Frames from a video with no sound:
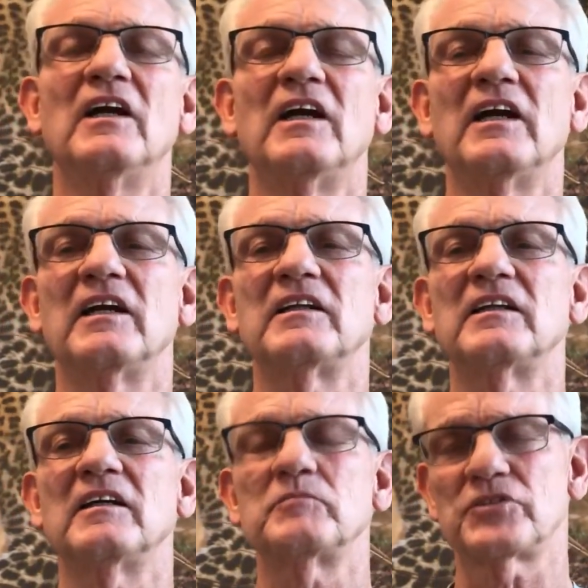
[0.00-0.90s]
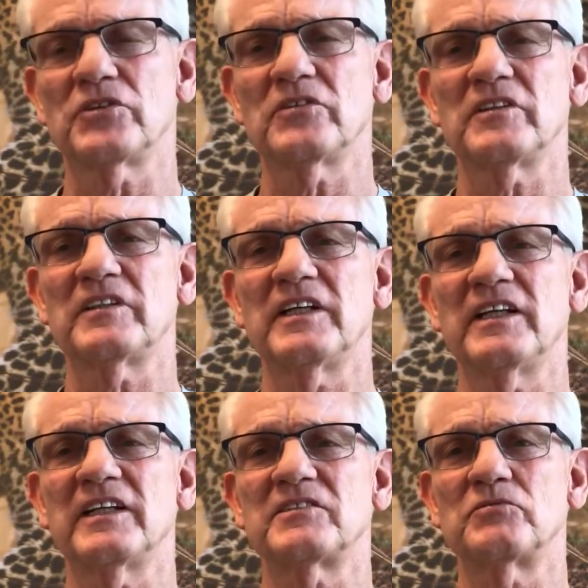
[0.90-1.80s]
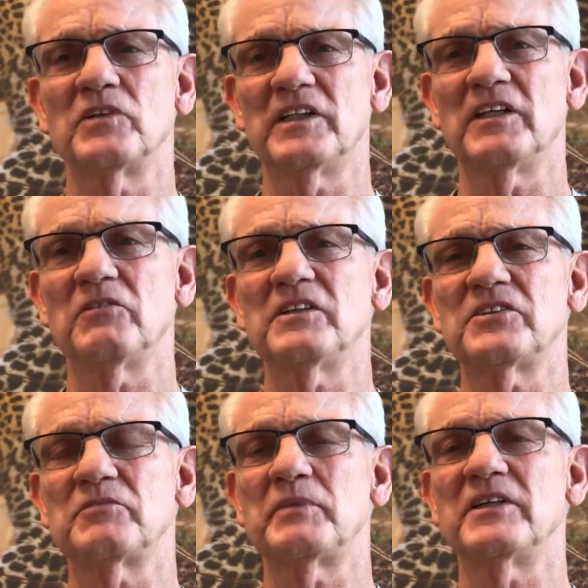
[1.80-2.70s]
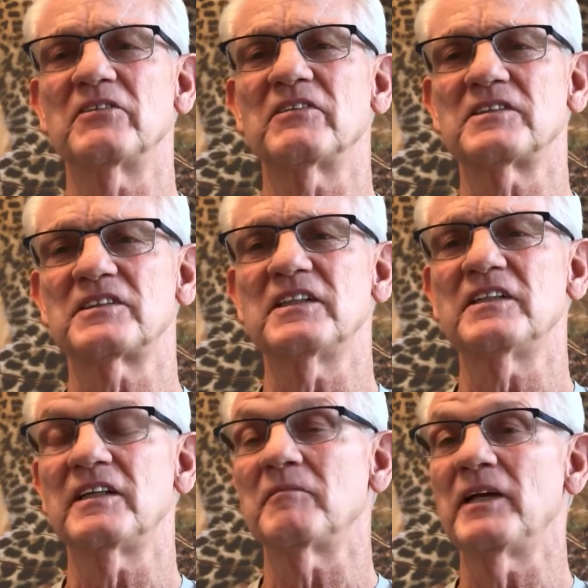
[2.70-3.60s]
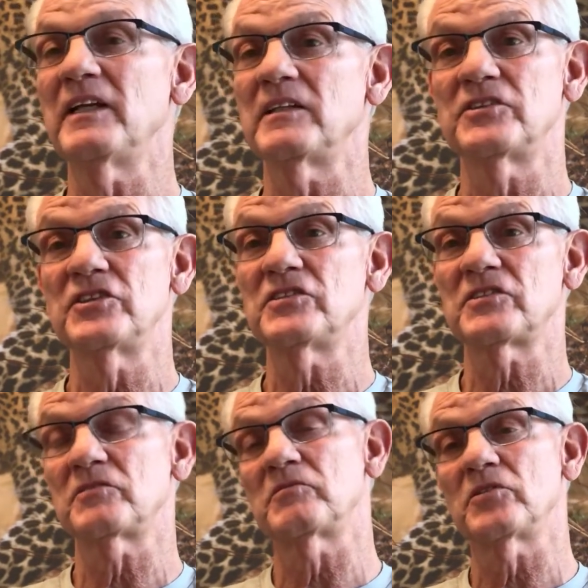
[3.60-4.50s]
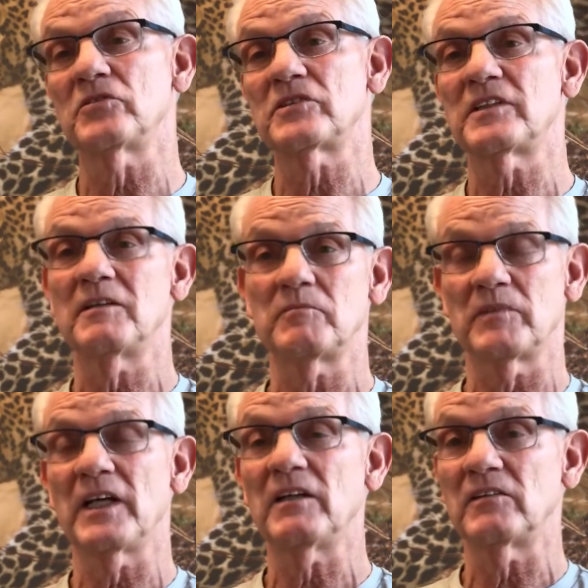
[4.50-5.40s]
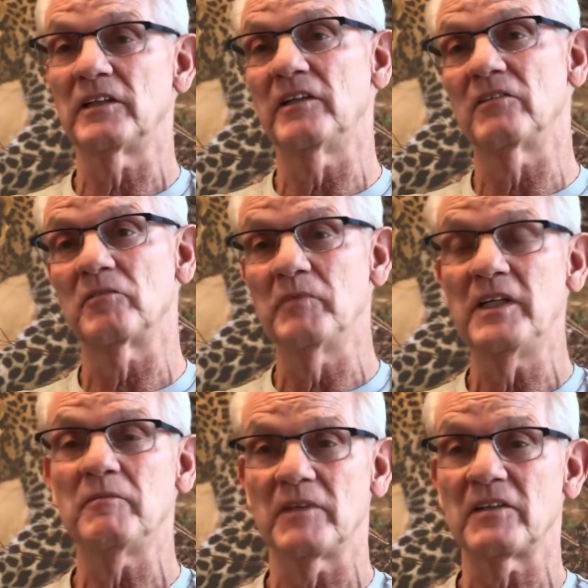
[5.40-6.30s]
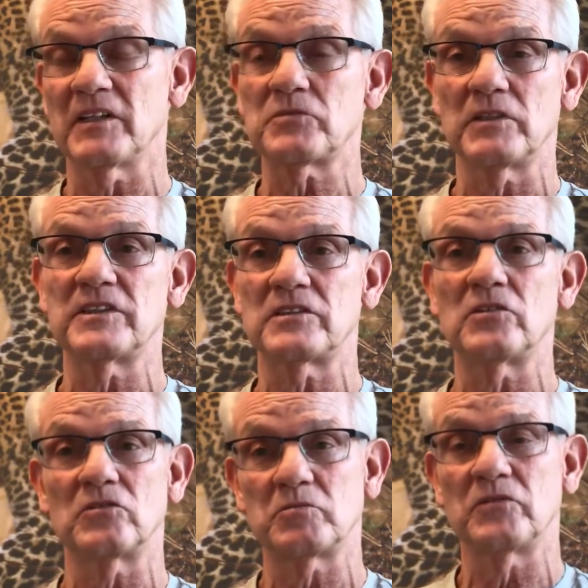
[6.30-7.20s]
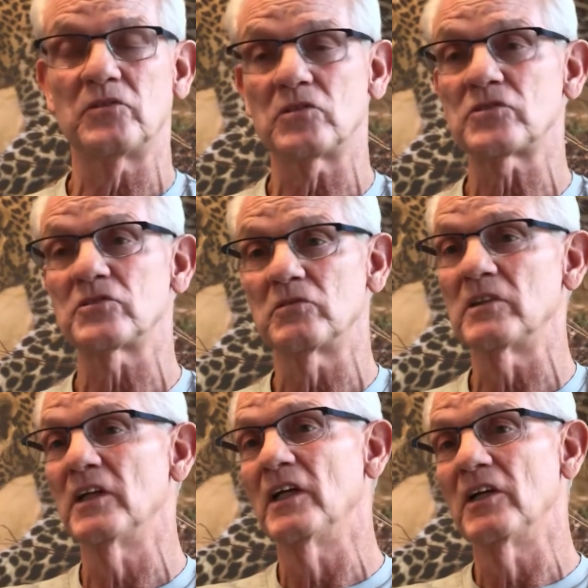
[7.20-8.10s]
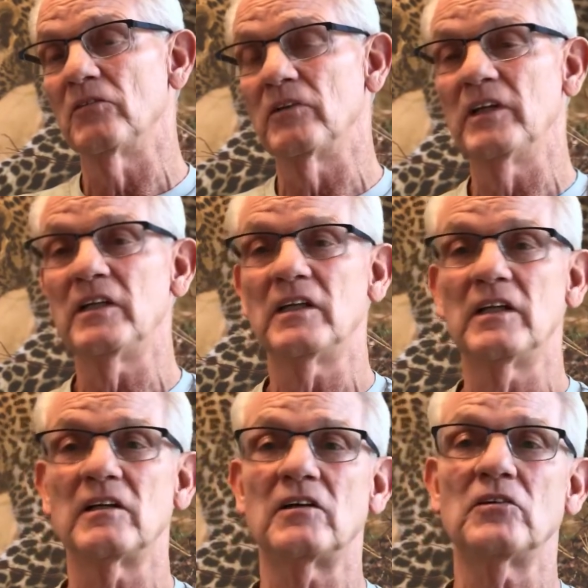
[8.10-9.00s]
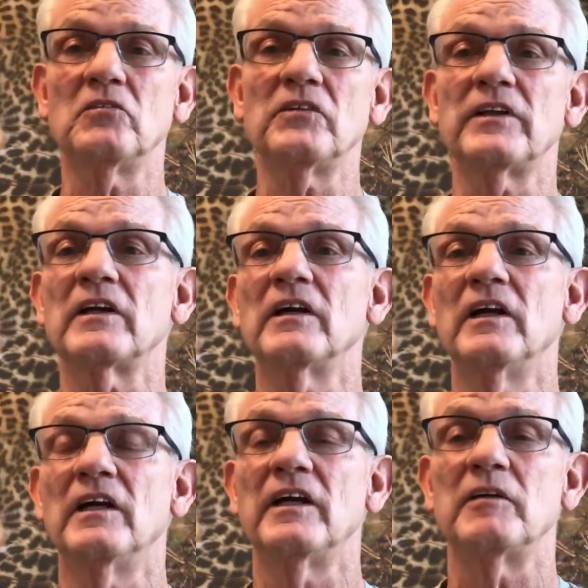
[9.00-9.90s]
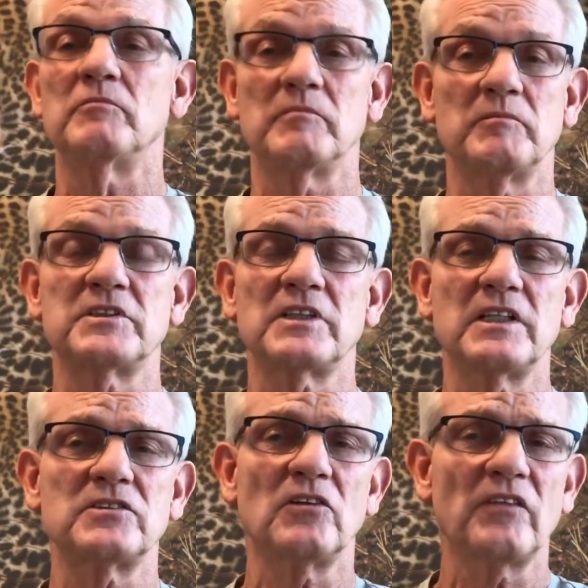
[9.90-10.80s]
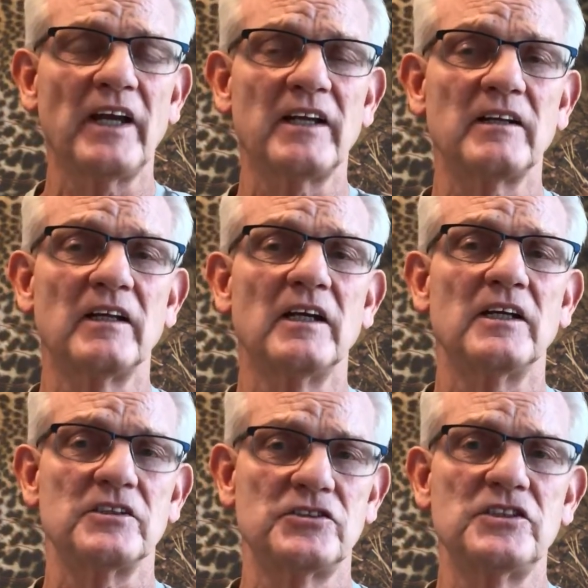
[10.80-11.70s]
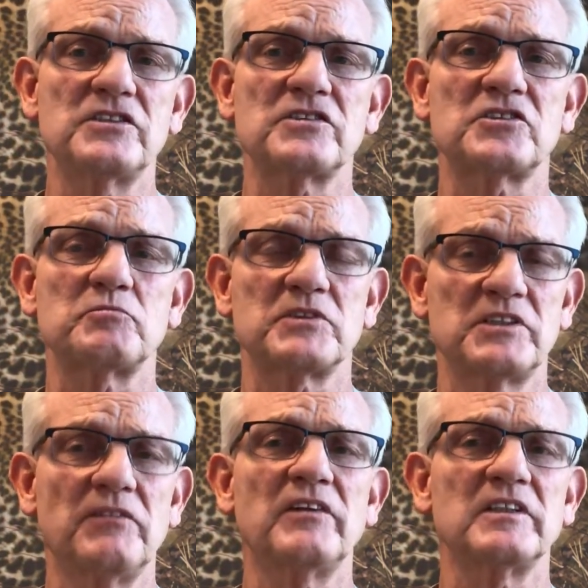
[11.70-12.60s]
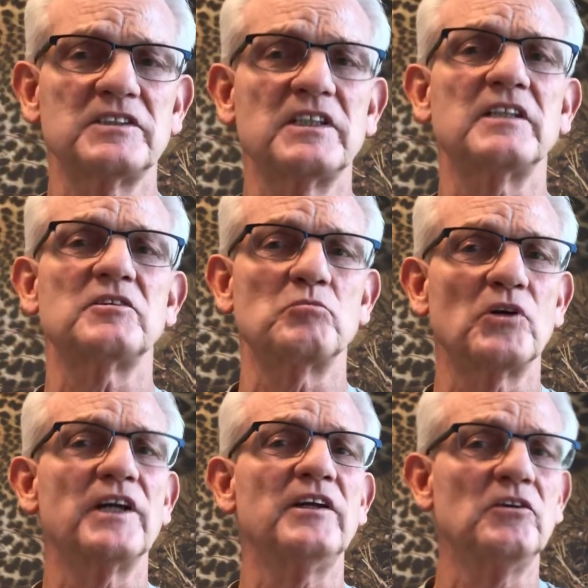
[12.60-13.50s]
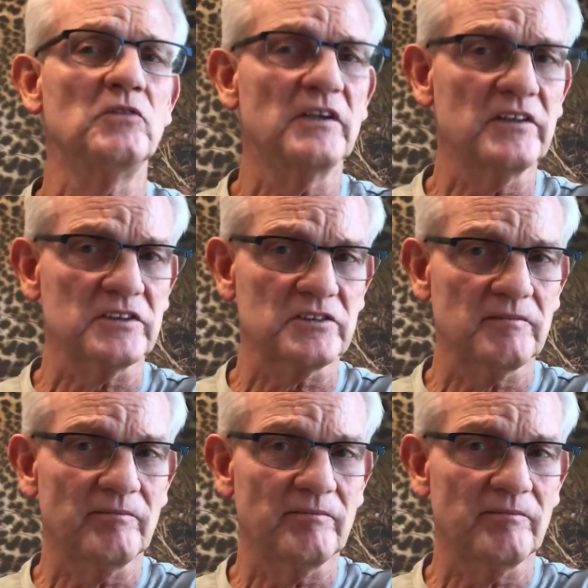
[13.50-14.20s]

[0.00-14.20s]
and I'm sure that they had, when they went to Peter and said to him, hey, Jesus told us to come to Galilee, you know, meet him there. That's what he's told us before, so we need to get on over there. And besides all that, Jesus specifically said to bring you with us.